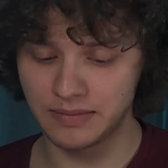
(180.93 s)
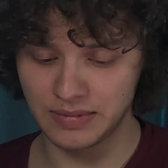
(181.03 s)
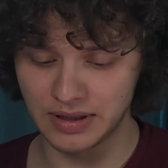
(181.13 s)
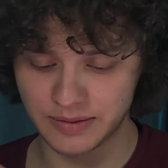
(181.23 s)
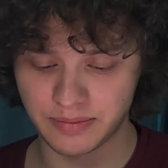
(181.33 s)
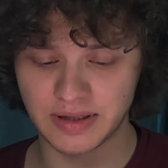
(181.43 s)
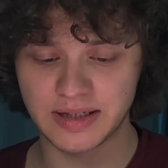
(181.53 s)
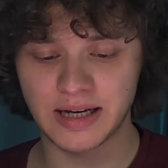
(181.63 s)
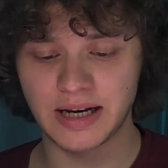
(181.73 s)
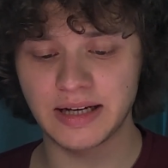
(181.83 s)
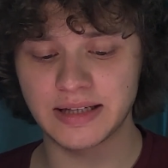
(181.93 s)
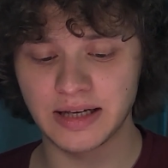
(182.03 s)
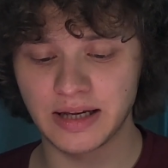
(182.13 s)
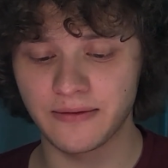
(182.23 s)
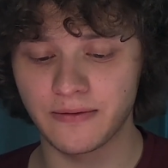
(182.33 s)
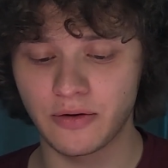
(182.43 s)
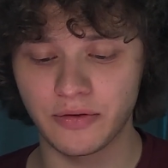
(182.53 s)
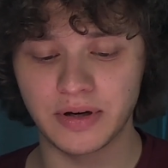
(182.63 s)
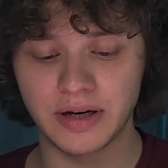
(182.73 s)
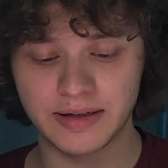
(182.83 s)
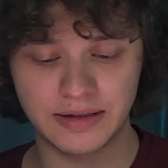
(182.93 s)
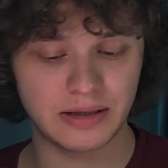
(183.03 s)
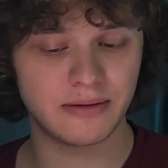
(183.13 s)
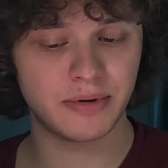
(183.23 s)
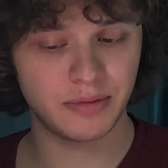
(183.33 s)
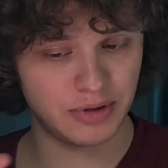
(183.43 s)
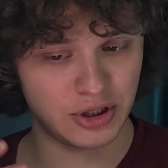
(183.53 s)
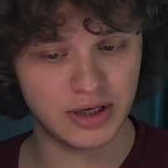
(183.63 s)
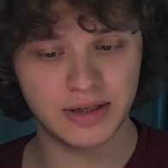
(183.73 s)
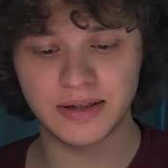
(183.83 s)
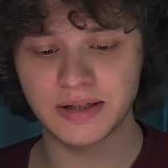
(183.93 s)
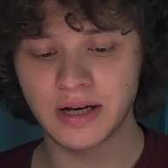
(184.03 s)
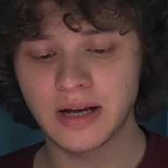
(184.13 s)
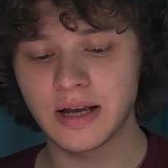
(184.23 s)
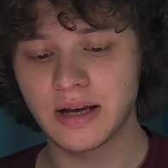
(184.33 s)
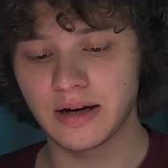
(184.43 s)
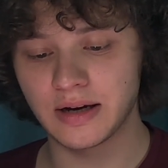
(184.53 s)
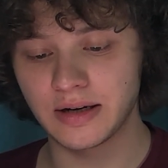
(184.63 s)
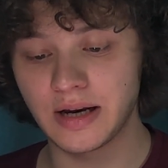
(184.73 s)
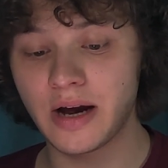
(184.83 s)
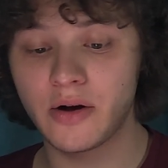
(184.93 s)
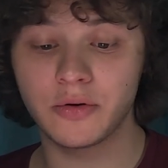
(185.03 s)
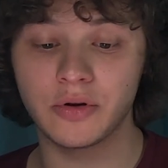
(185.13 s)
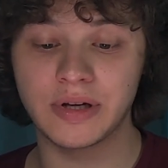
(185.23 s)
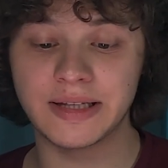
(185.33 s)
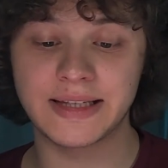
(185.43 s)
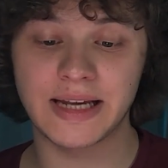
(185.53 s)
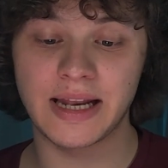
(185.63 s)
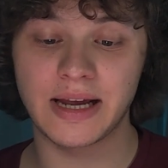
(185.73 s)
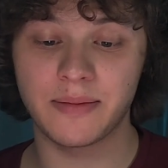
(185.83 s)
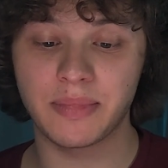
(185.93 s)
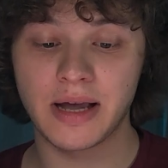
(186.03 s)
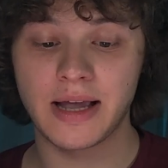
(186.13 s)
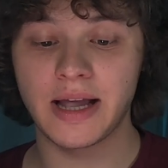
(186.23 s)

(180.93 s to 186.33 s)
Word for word: Let's press settings and give all the necessary permissions. Now you can set up